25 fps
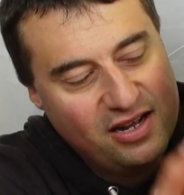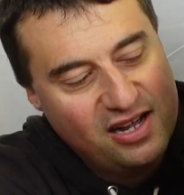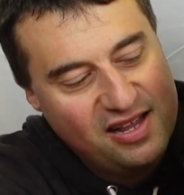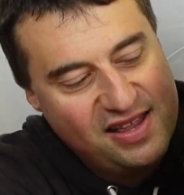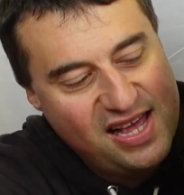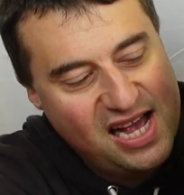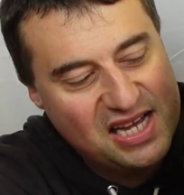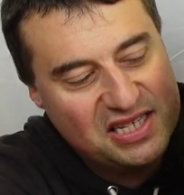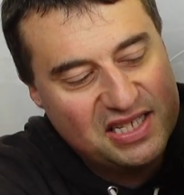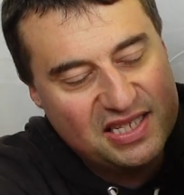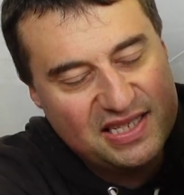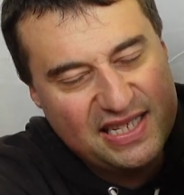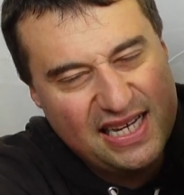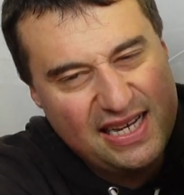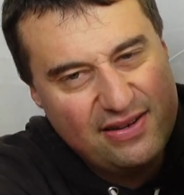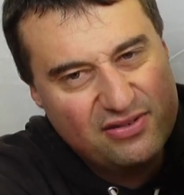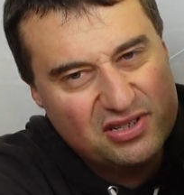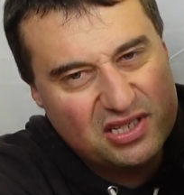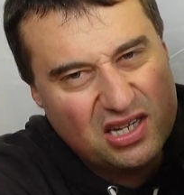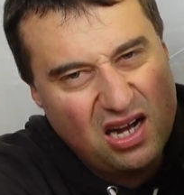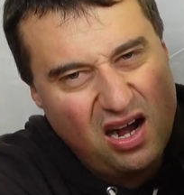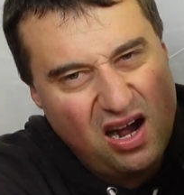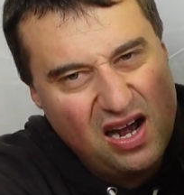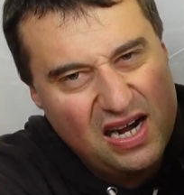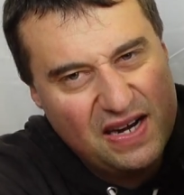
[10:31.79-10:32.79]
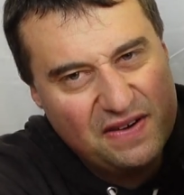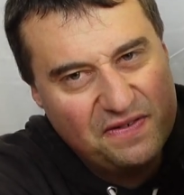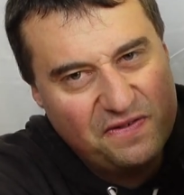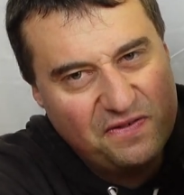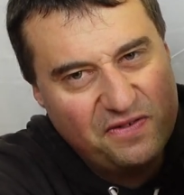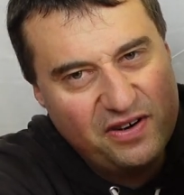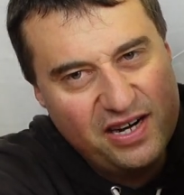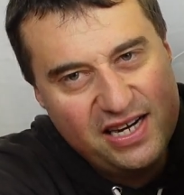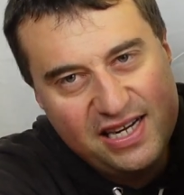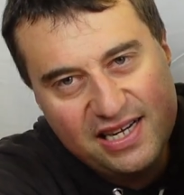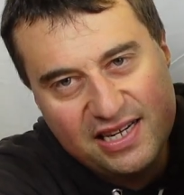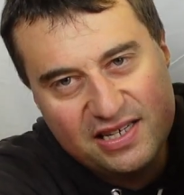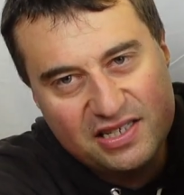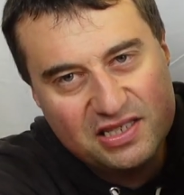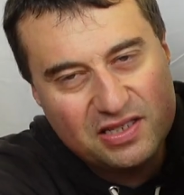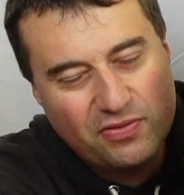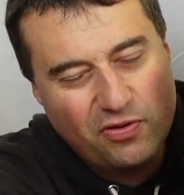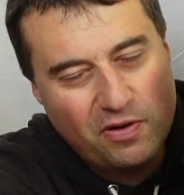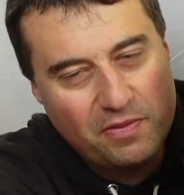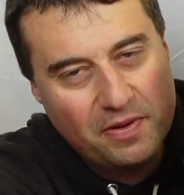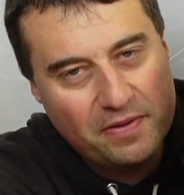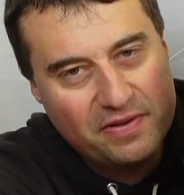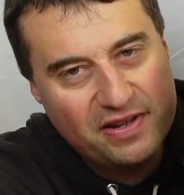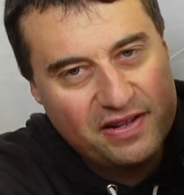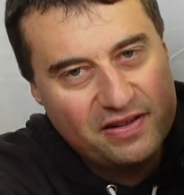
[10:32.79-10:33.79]
The SSD was kind of free because
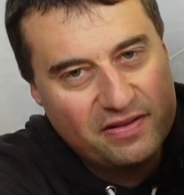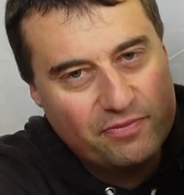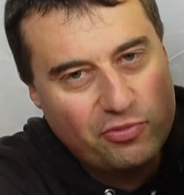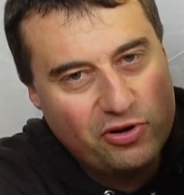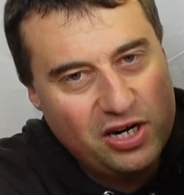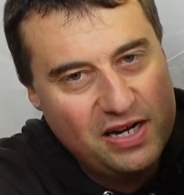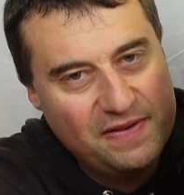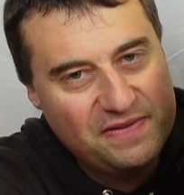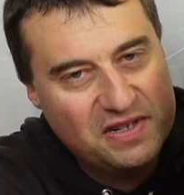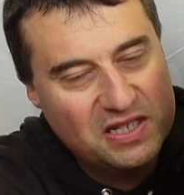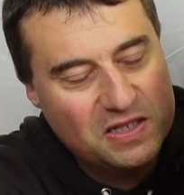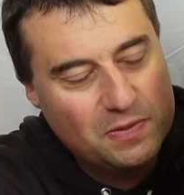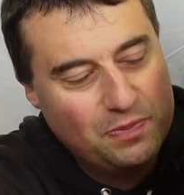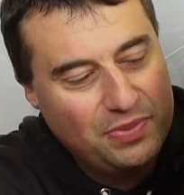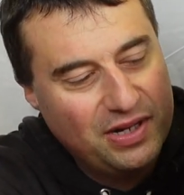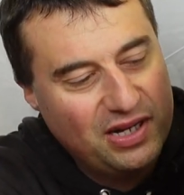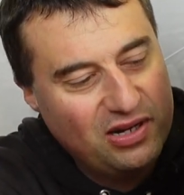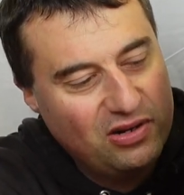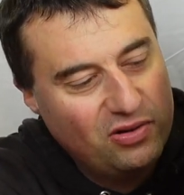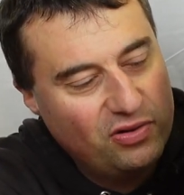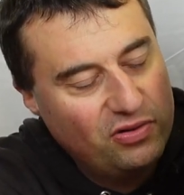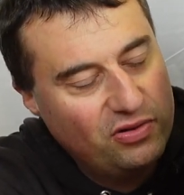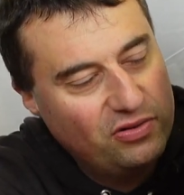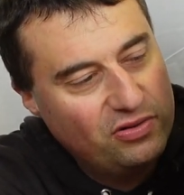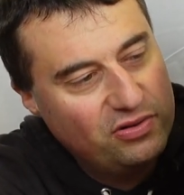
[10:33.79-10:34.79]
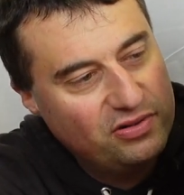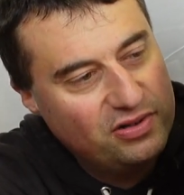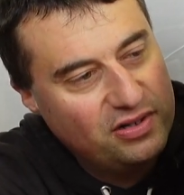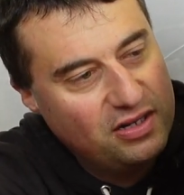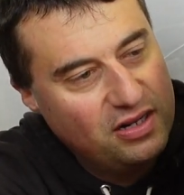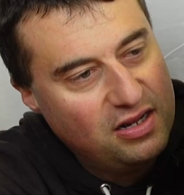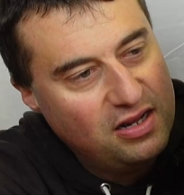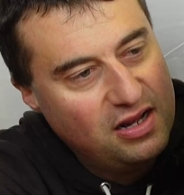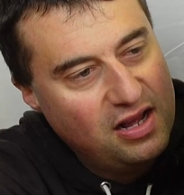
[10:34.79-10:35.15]
from a previous build.